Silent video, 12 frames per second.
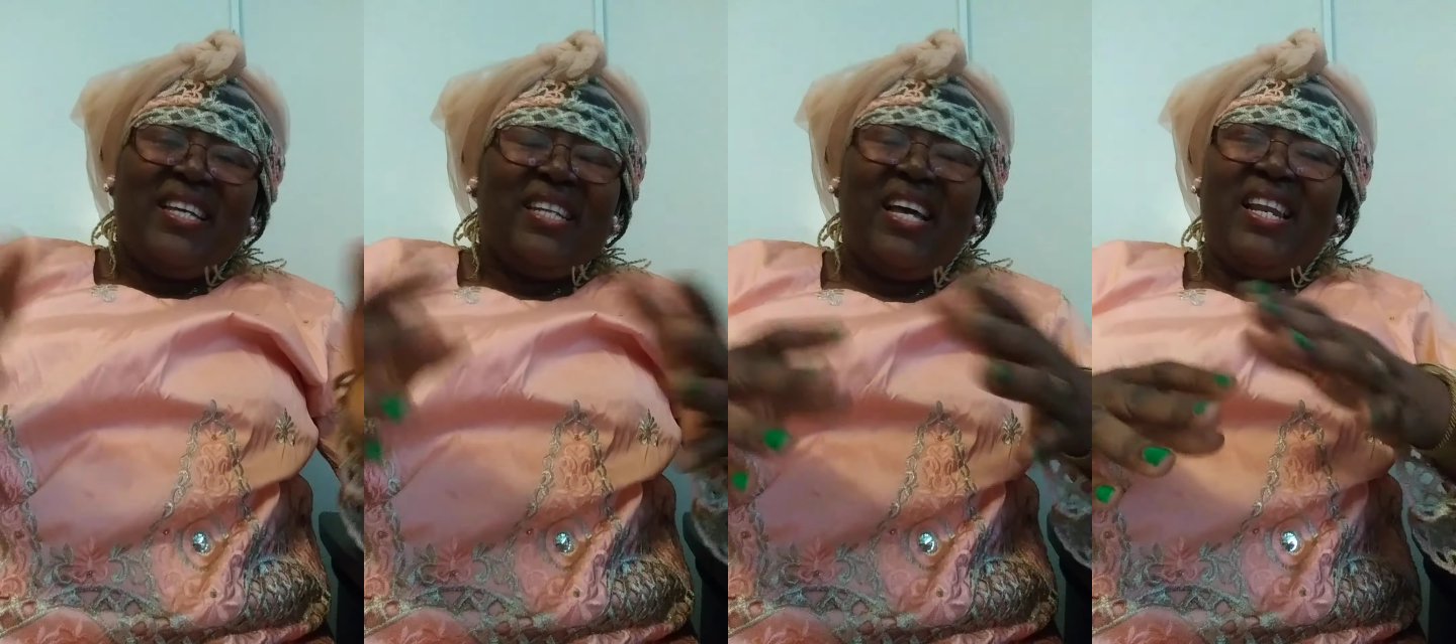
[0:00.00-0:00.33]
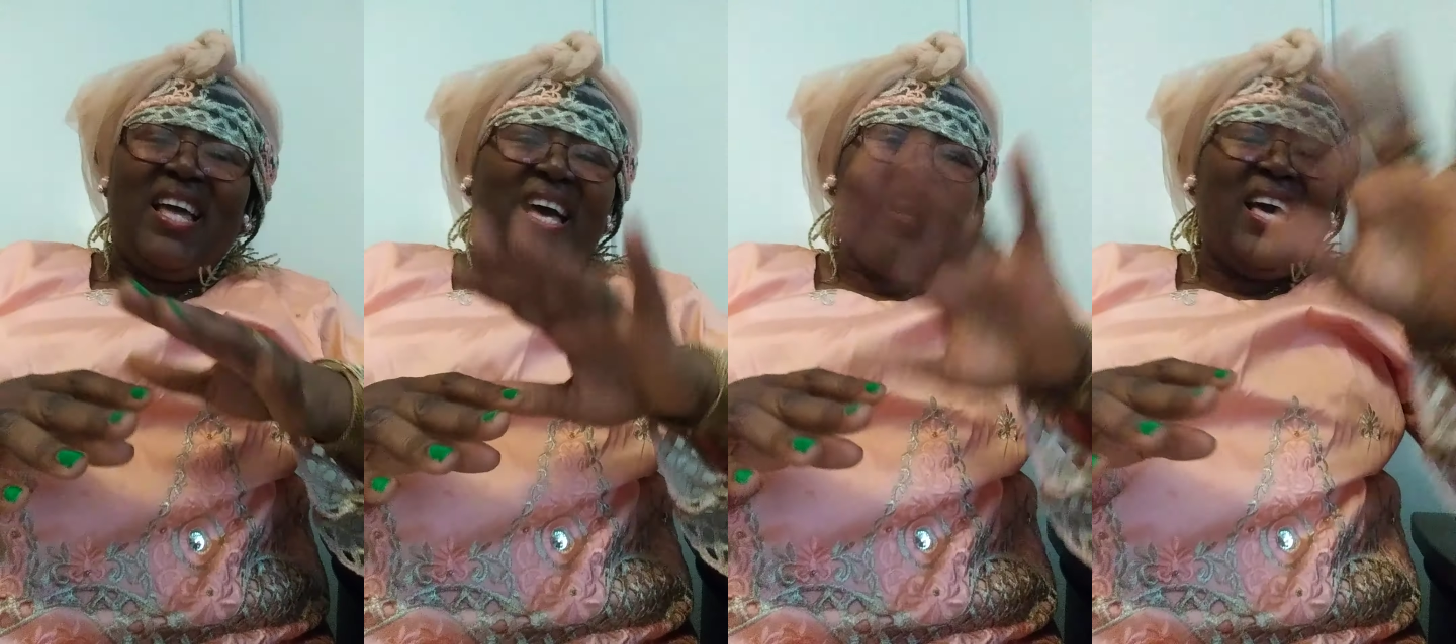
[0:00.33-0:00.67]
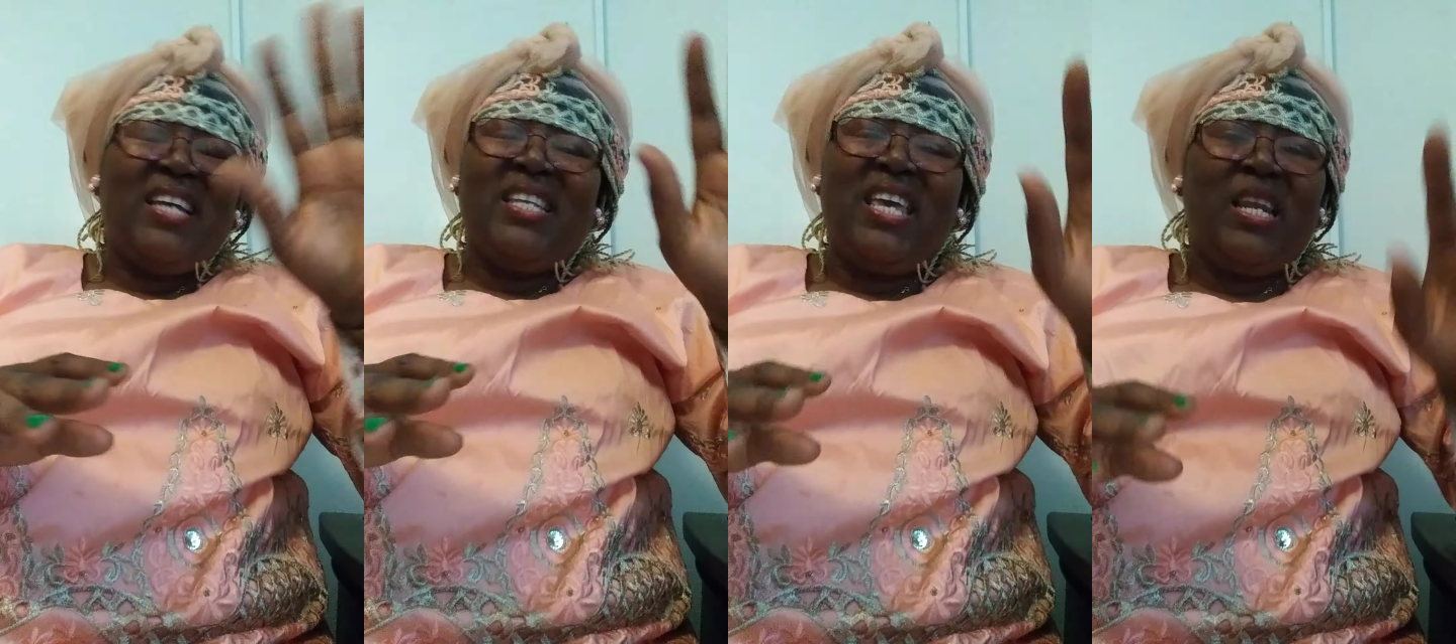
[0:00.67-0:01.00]

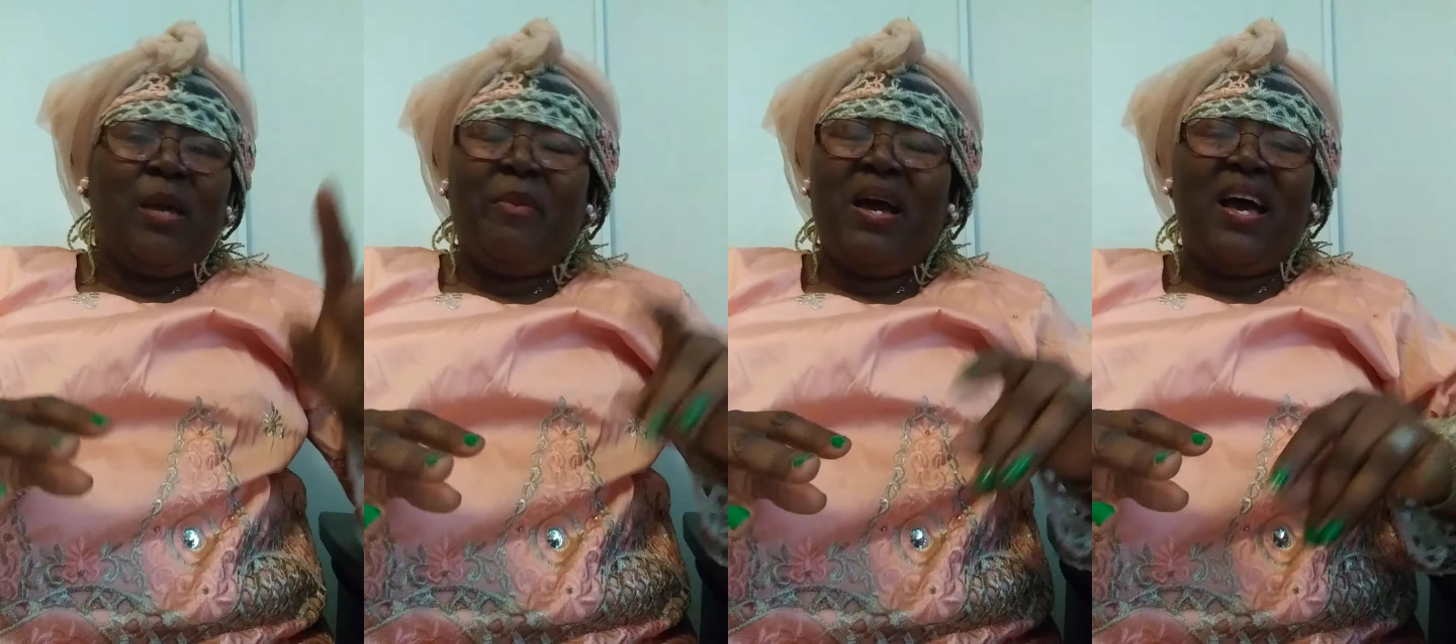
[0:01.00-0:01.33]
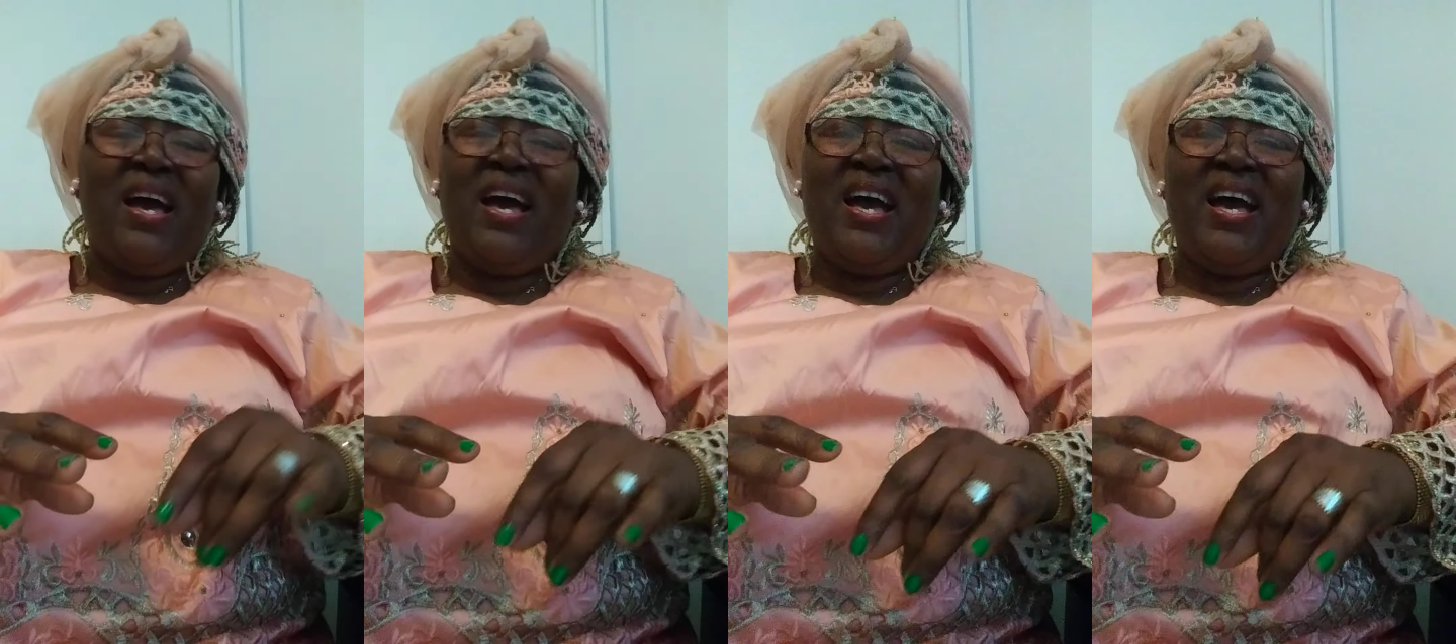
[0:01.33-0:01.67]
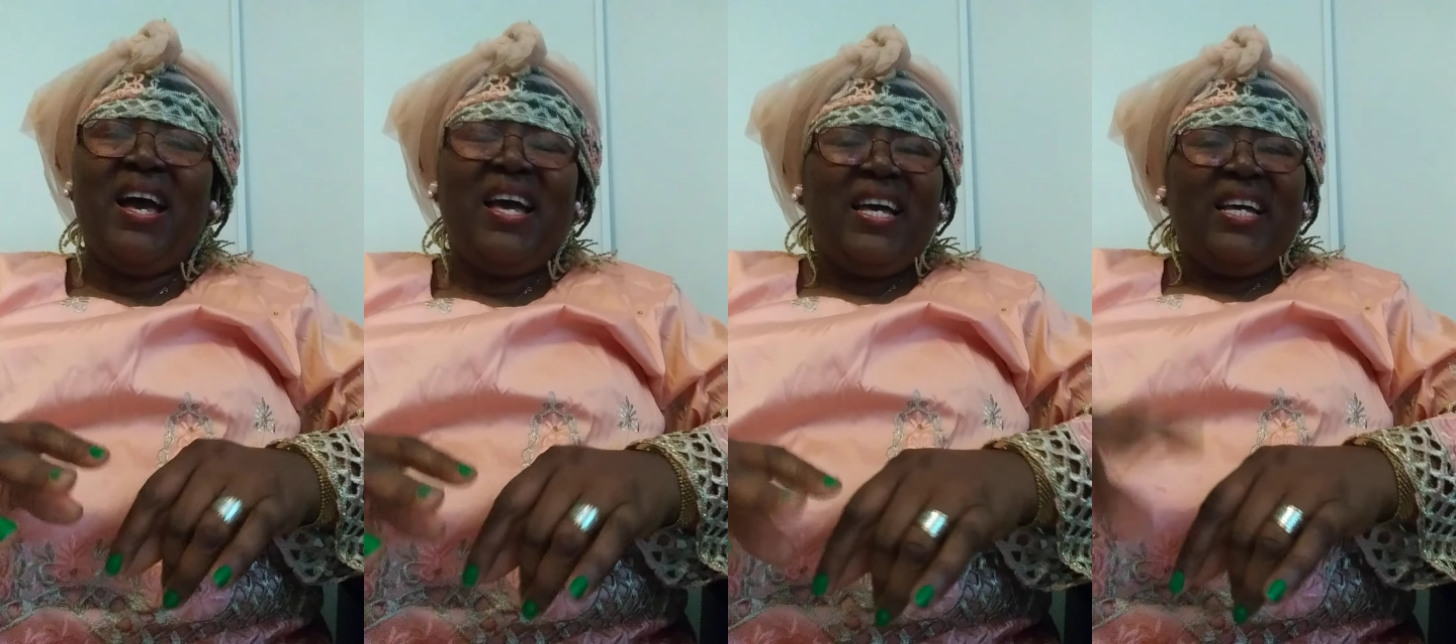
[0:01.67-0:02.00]
Zalala ni
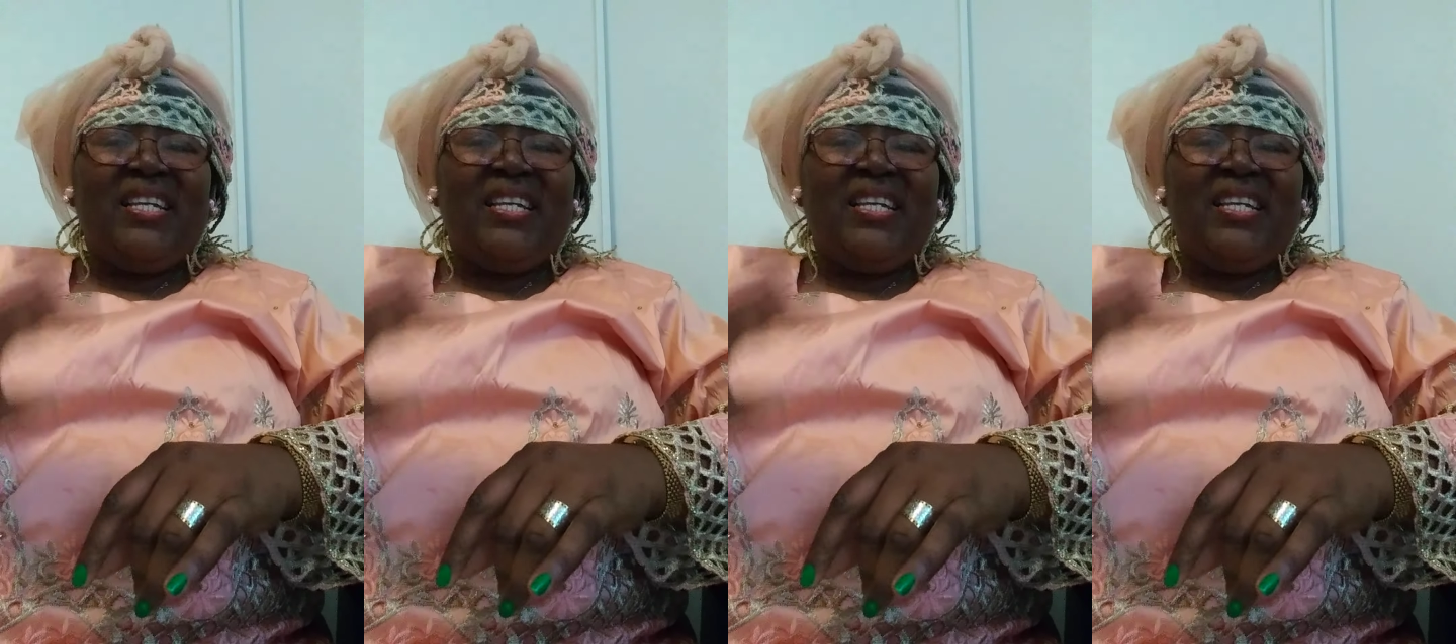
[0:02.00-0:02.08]
nama,